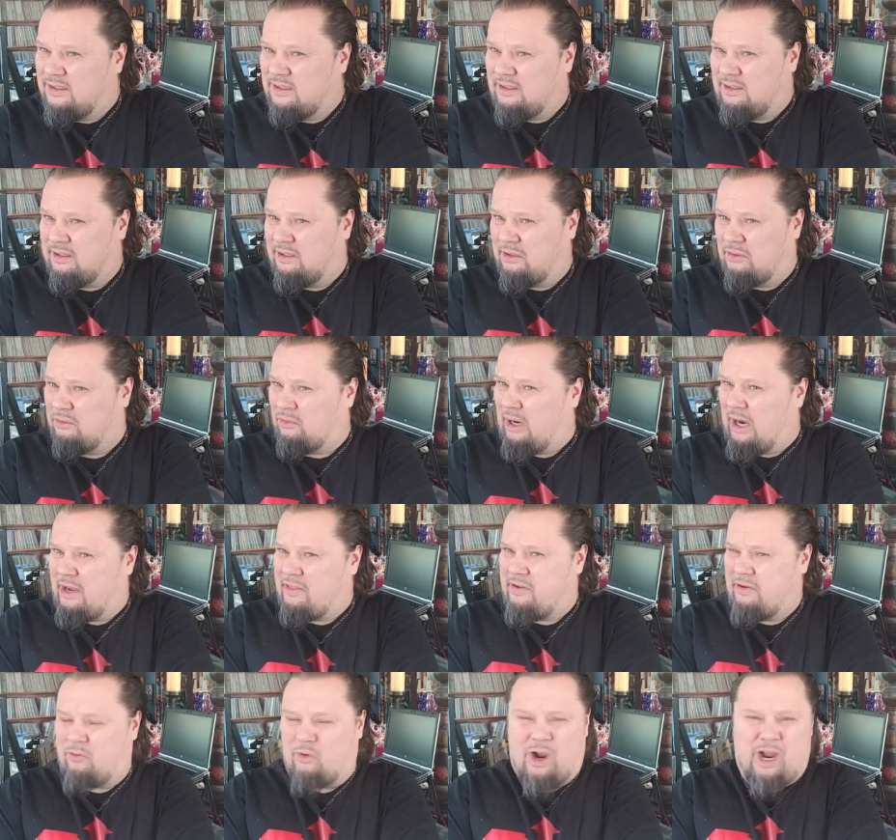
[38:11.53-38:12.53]
You know, why do
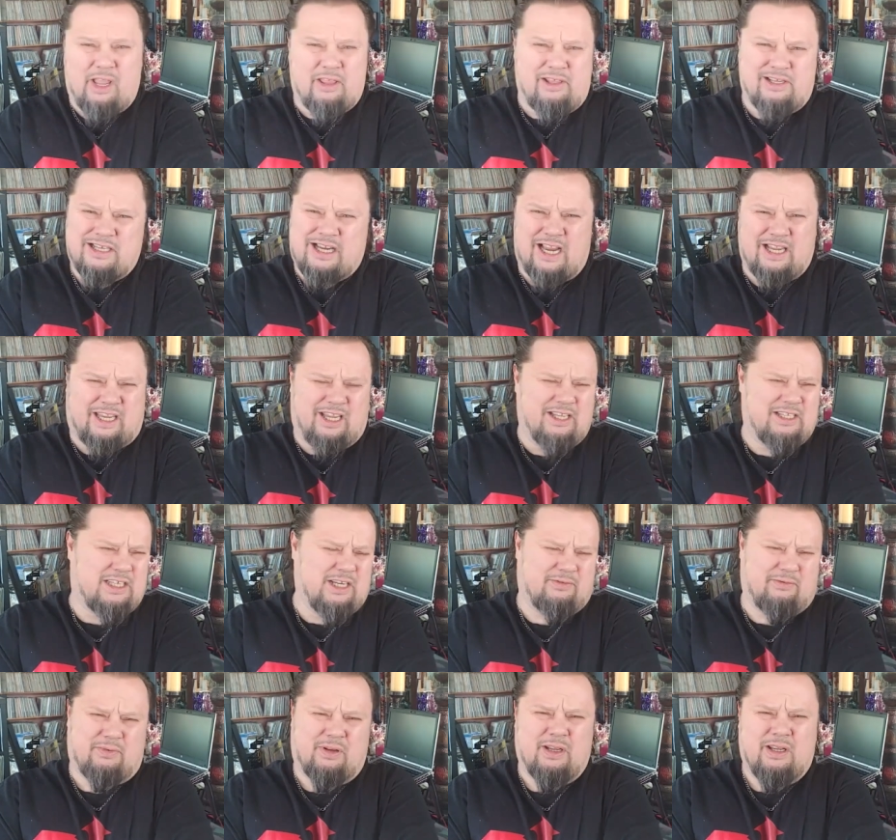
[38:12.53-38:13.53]
they? Why do these guys kids
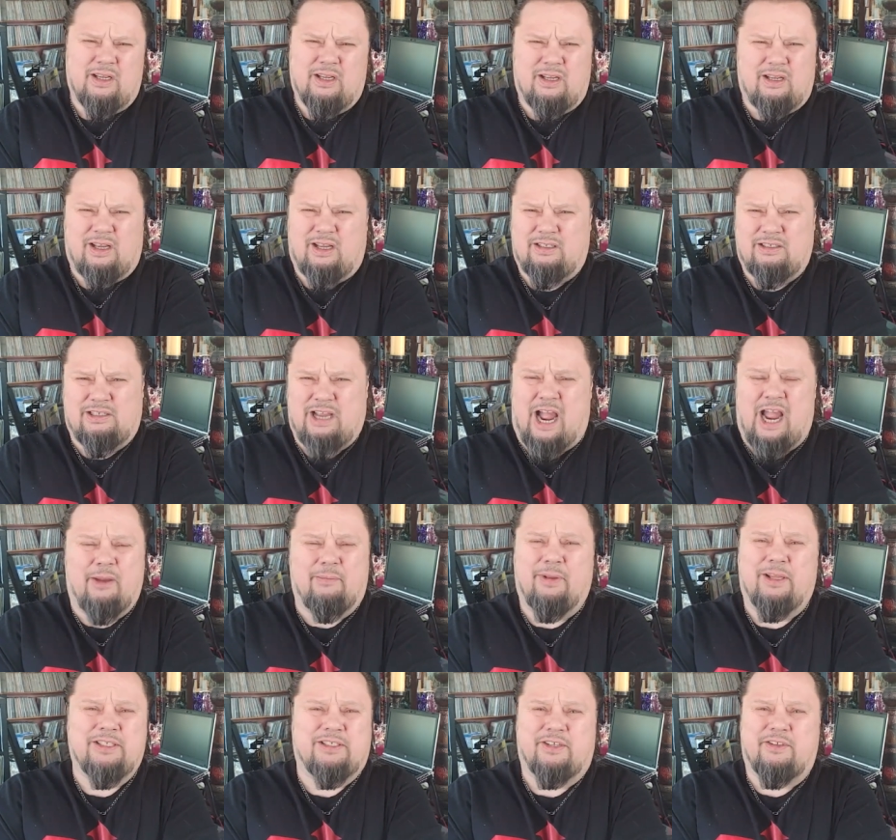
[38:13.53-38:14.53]
have
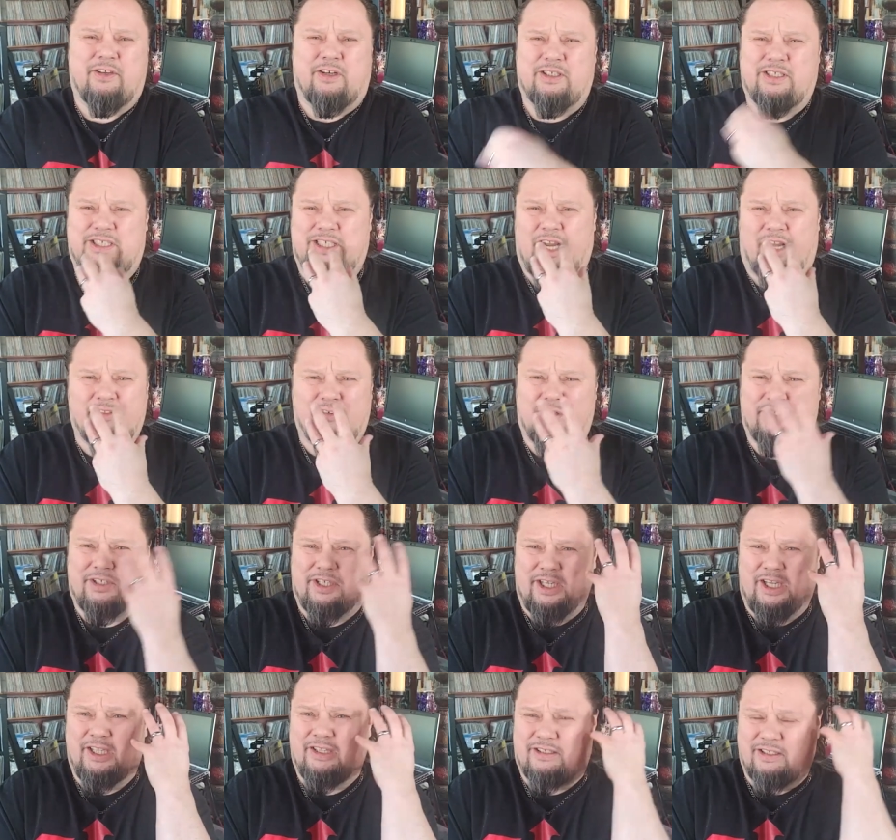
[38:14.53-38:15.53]
diamonds in their on their
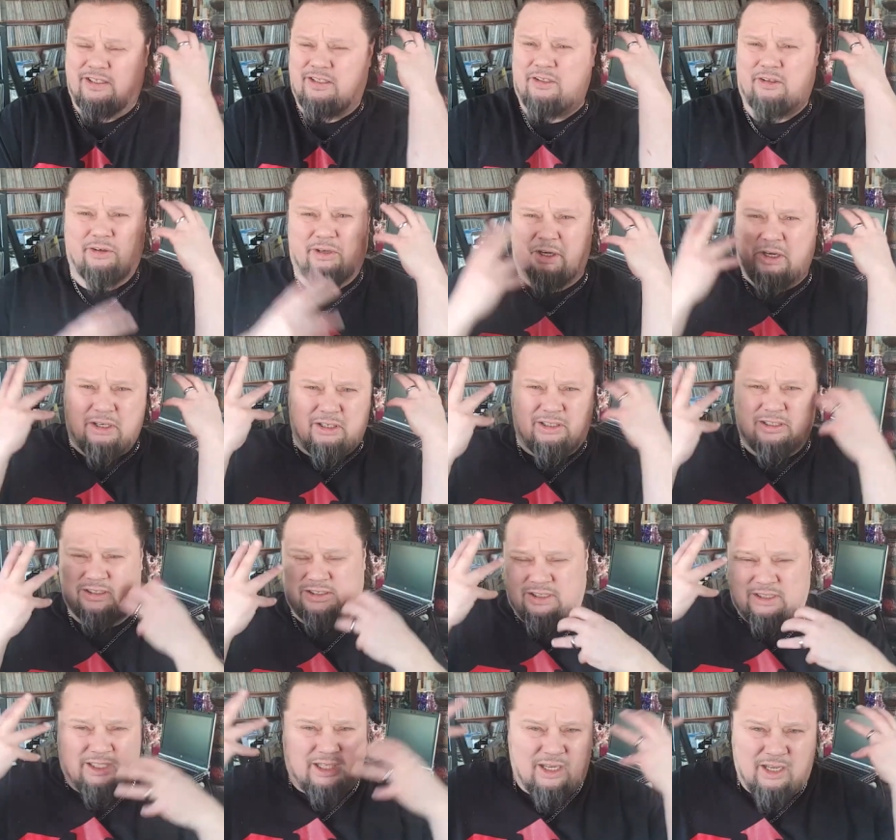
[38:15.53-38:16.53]
teeth and in their
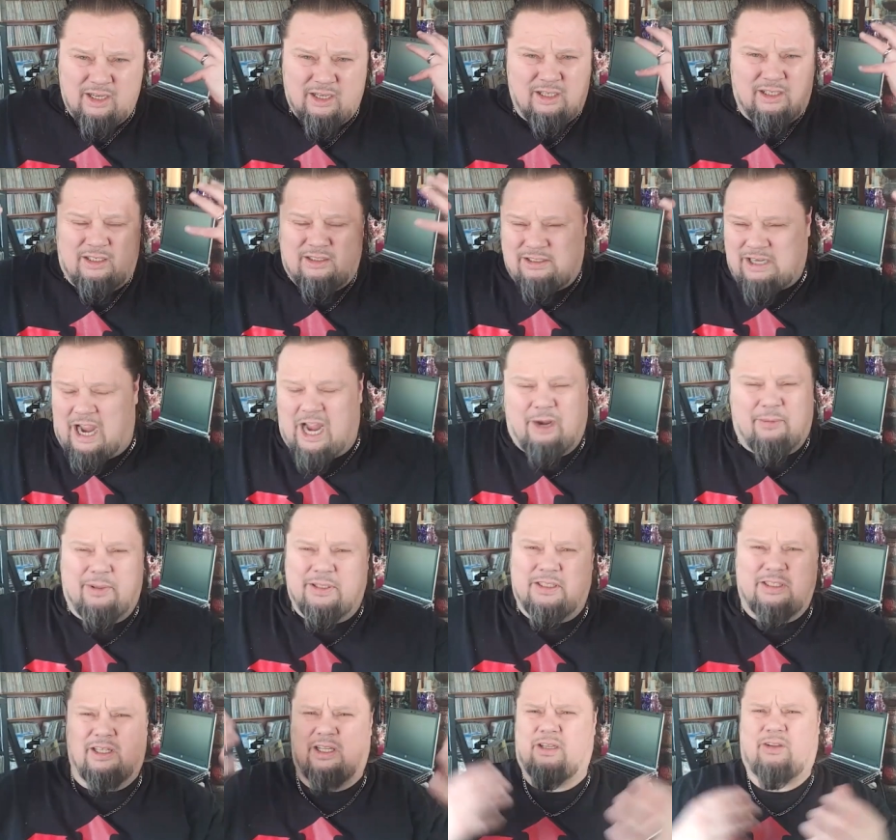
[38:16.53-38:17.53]
ears and
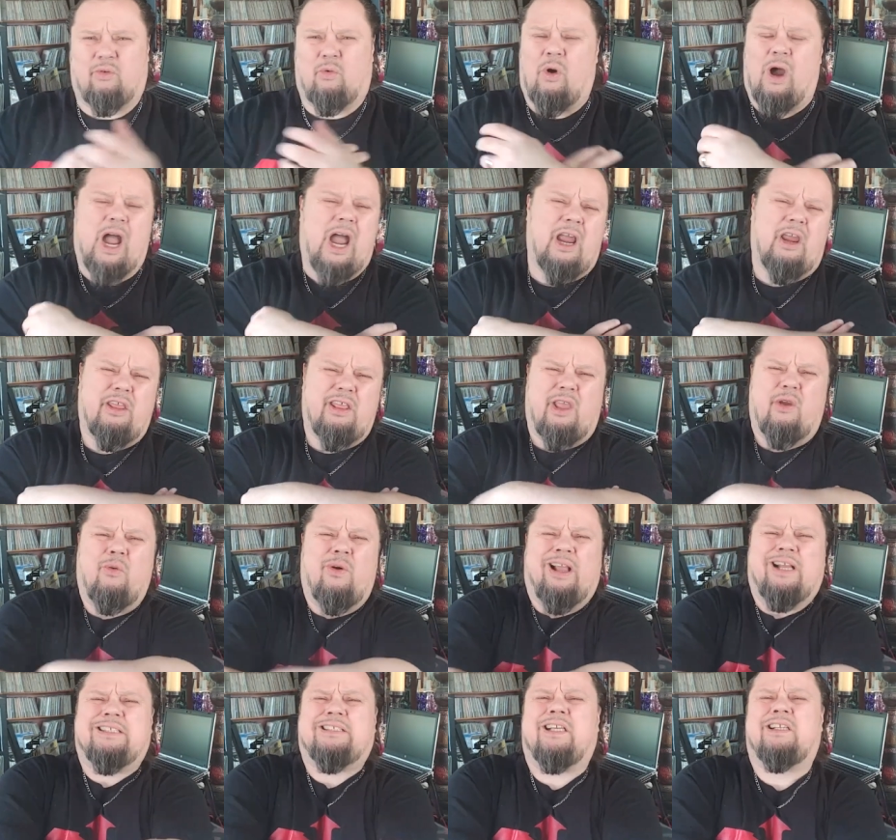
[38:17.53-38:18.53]
diamonds? Like, why are they
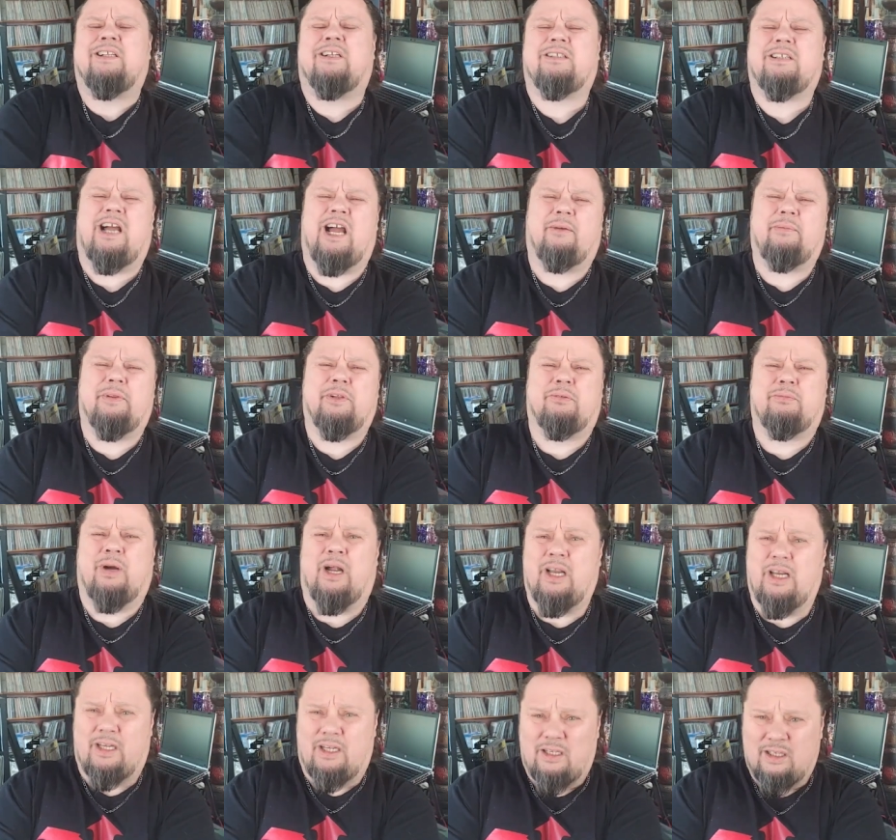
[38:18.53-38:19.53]
wasting their time and their
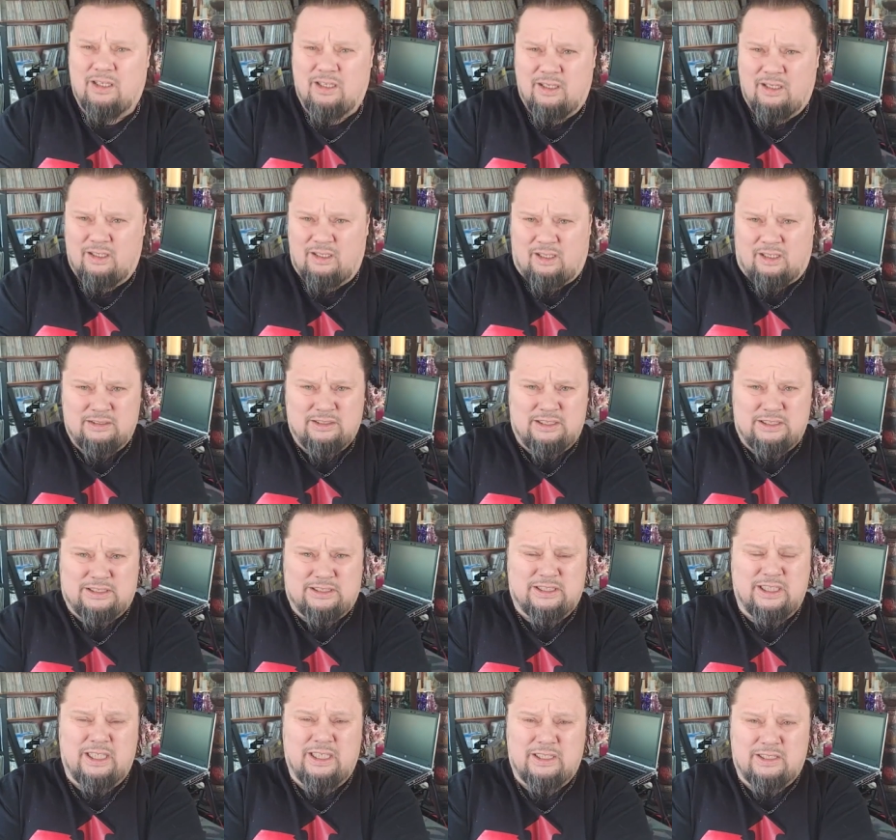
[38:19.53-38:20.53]
money on these
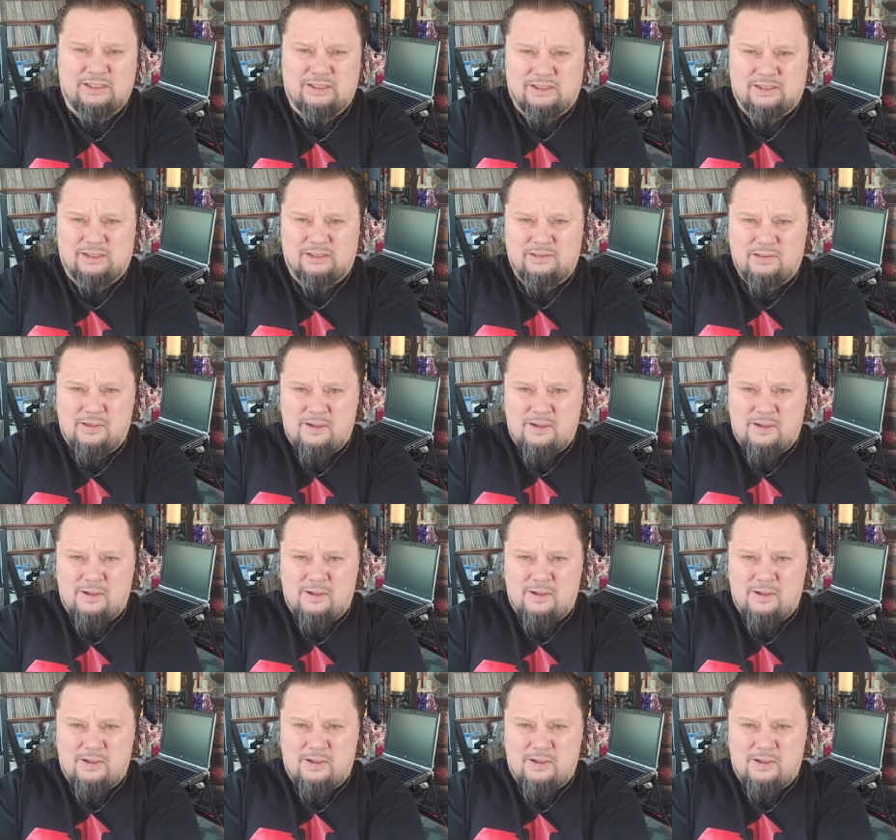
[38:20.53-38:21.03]
things?